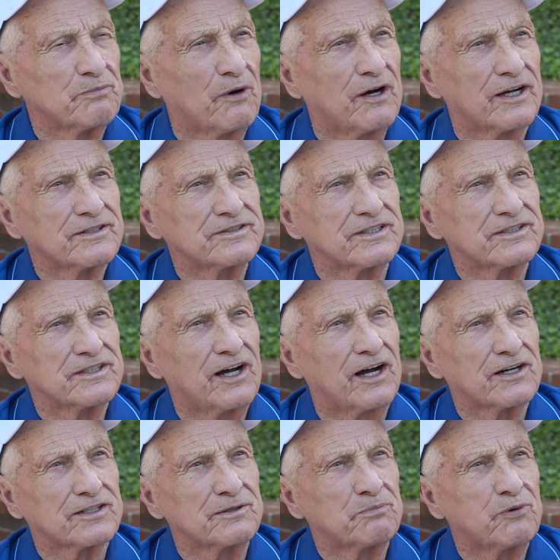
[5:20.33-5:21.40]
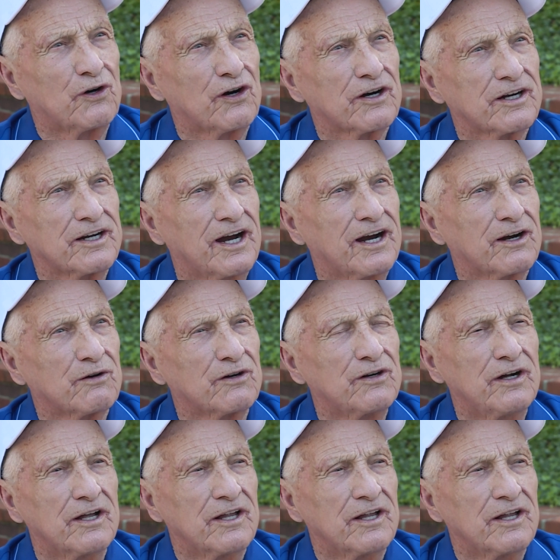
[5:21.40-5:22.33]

box and talked to Park Carroll,